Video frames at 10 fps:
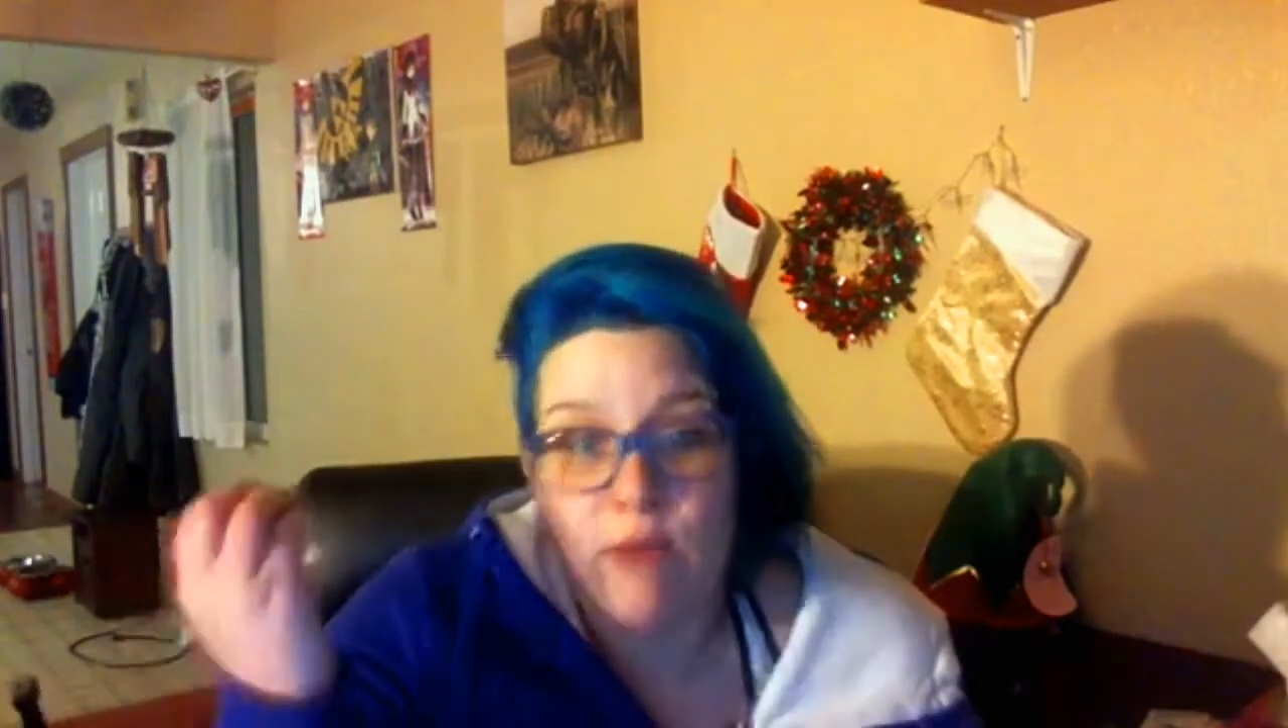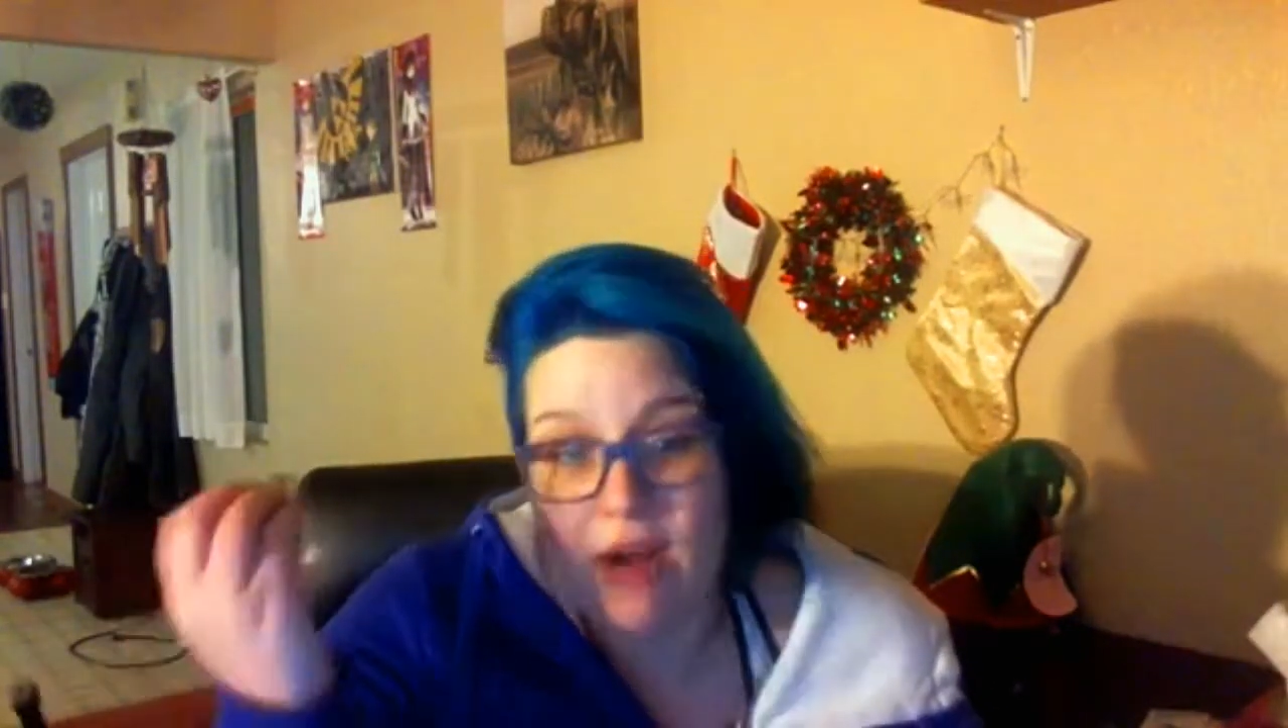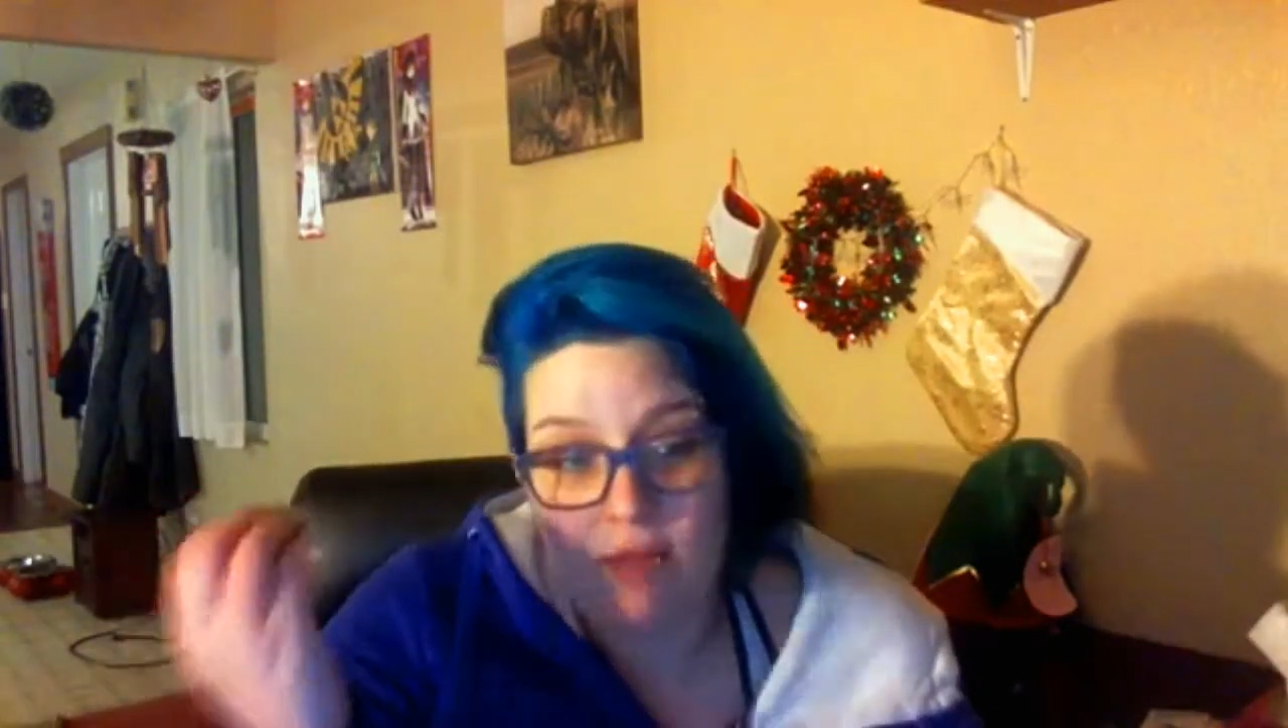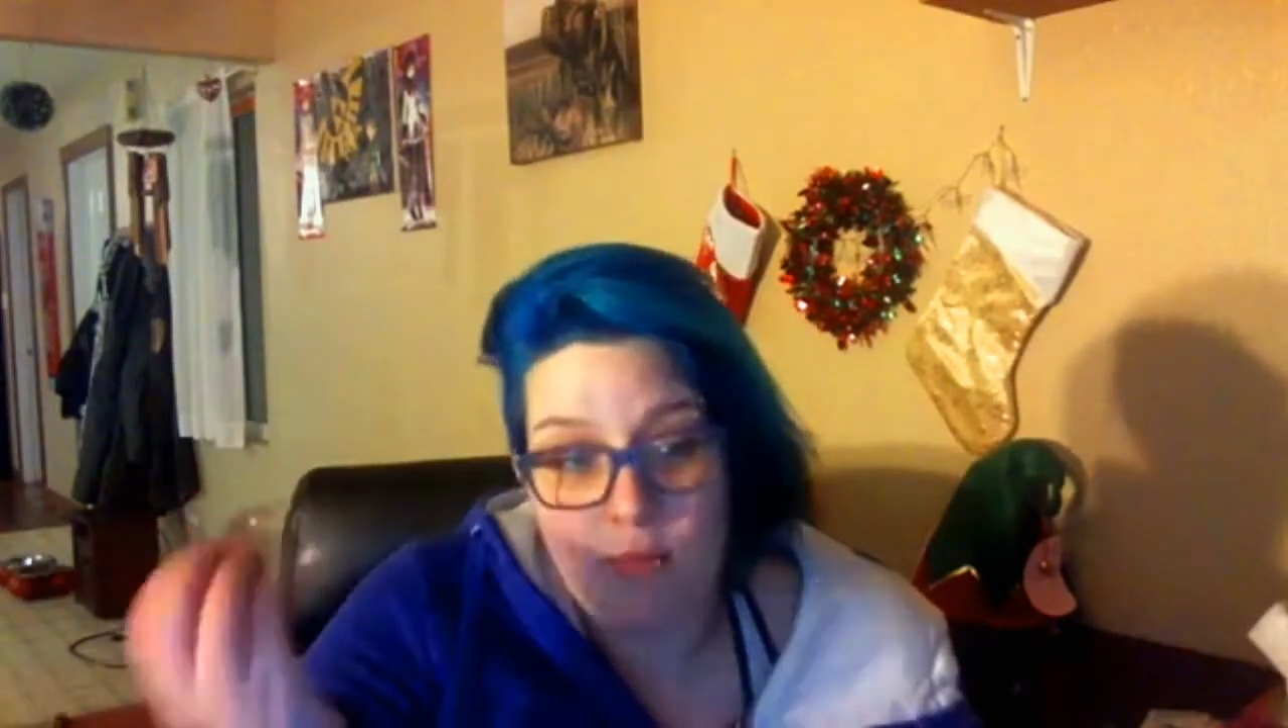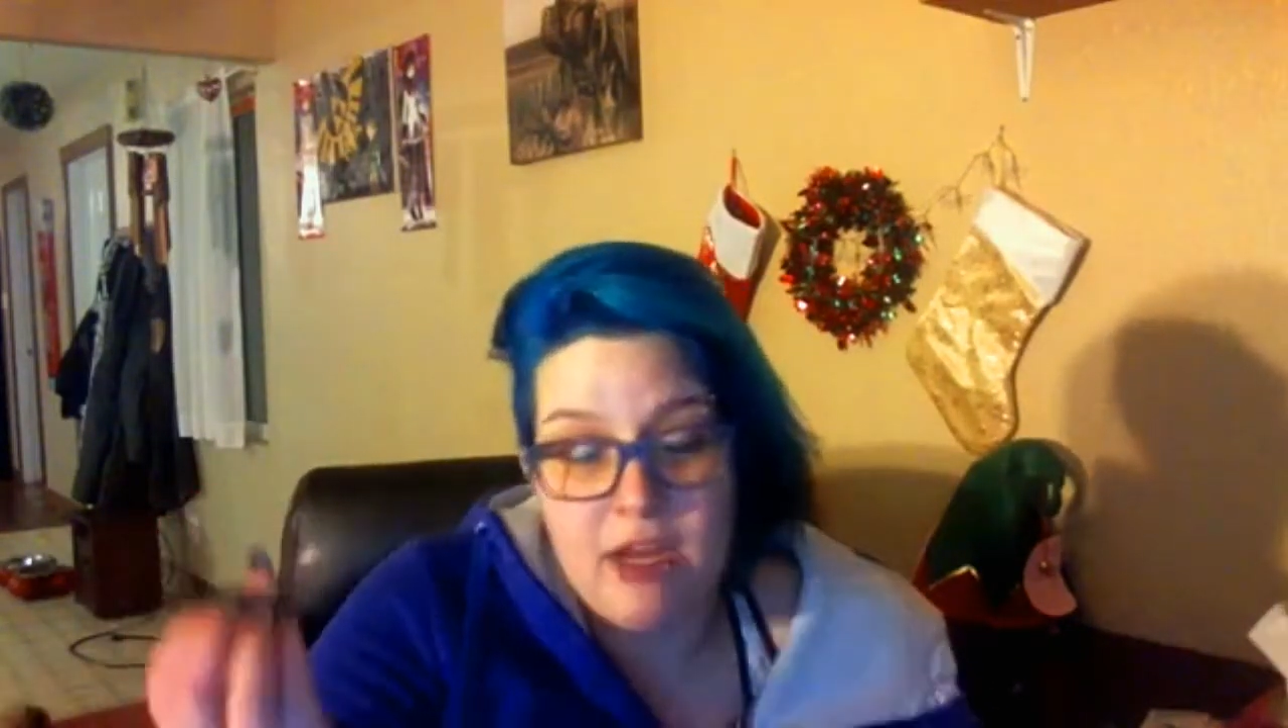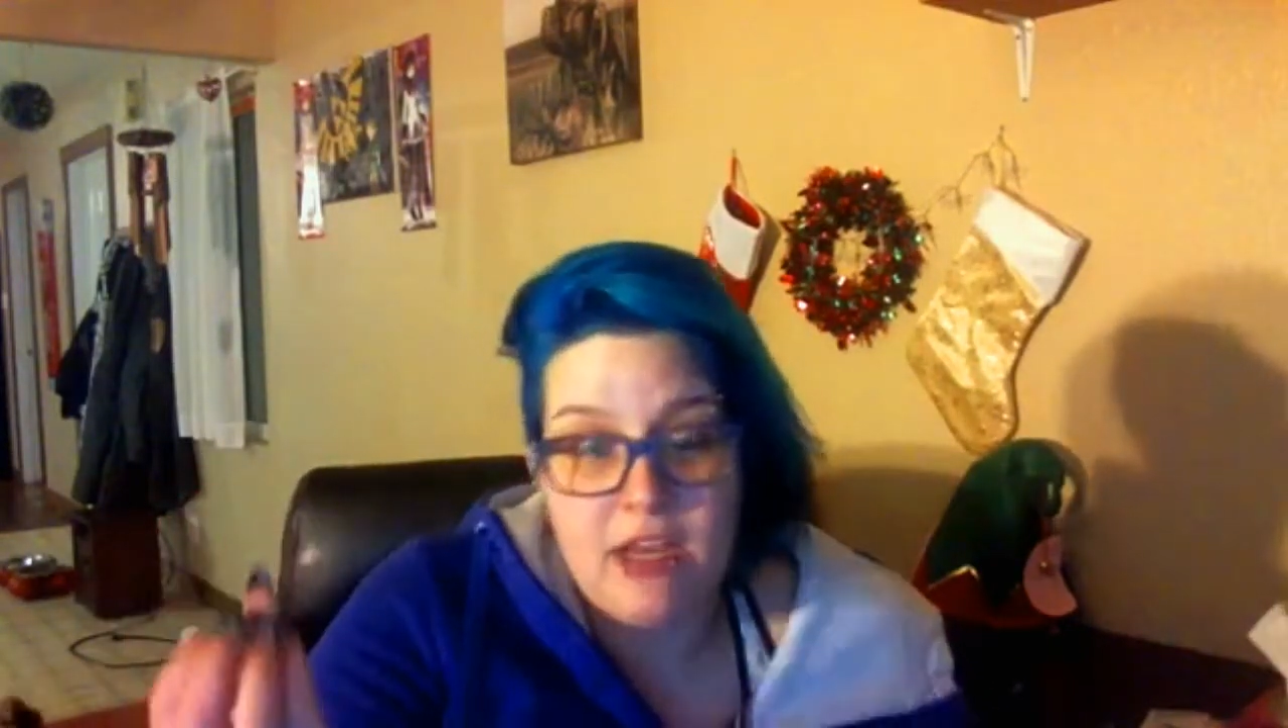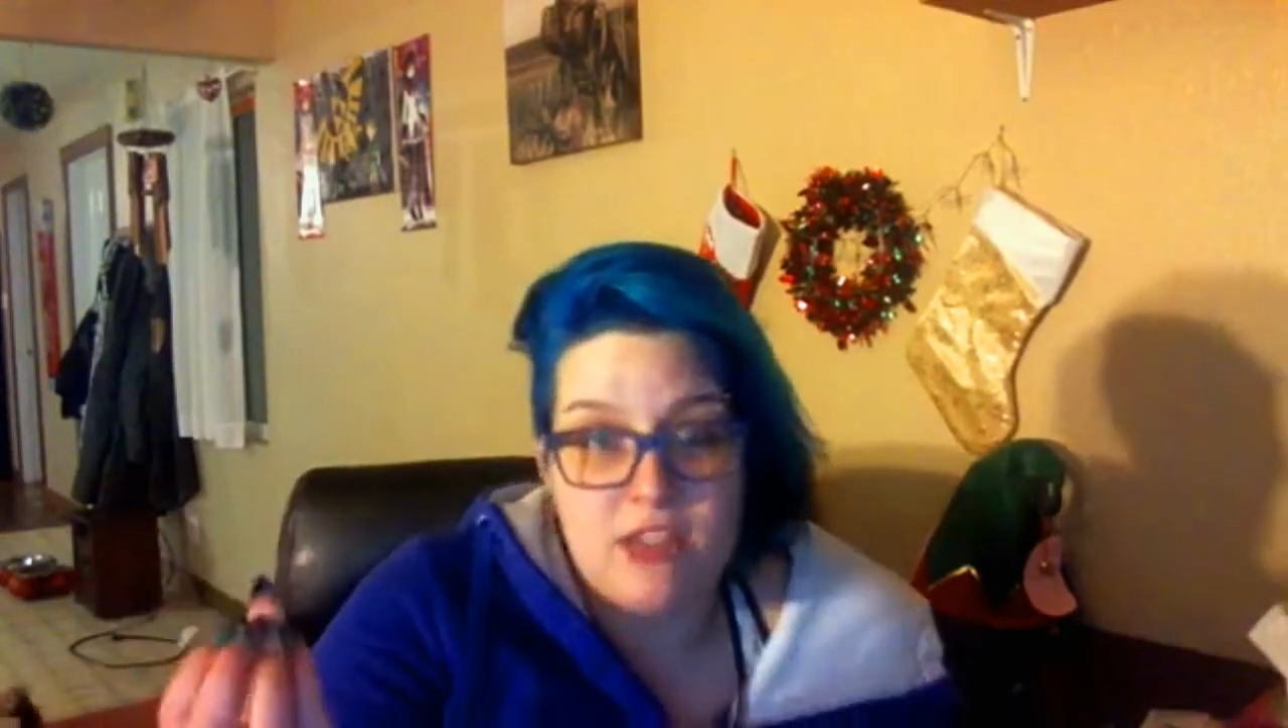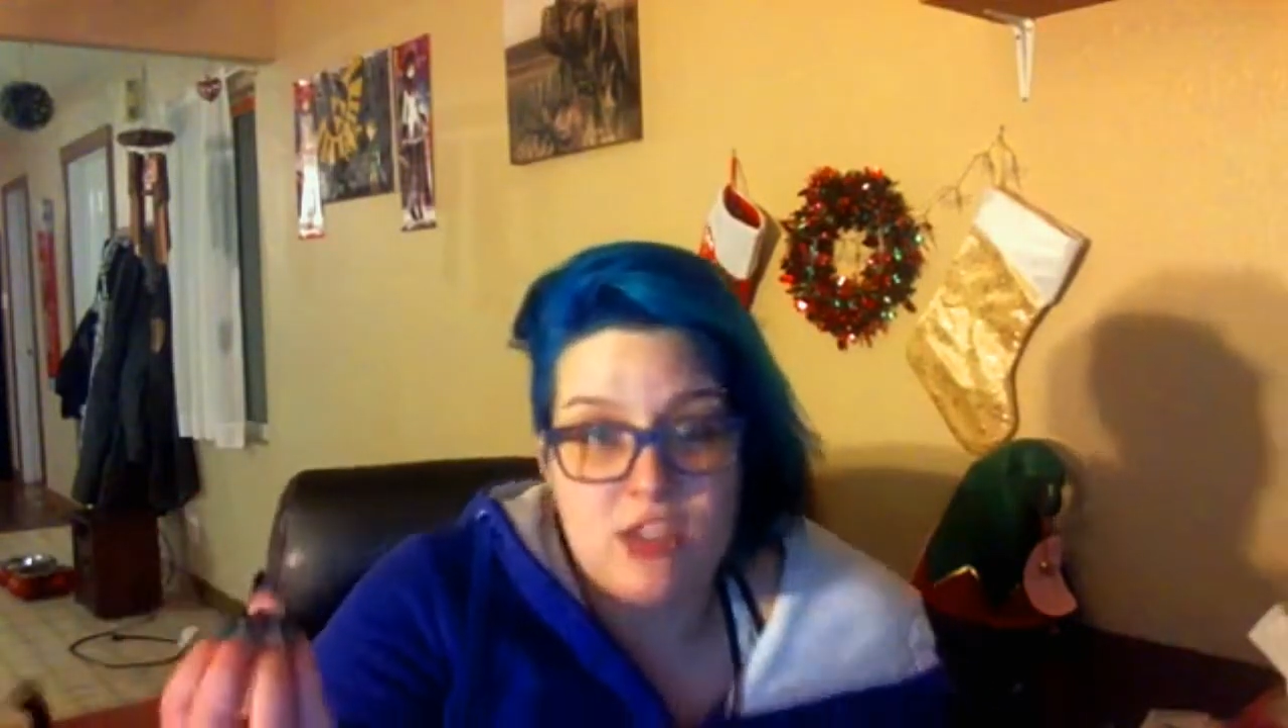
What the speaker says: everybody else is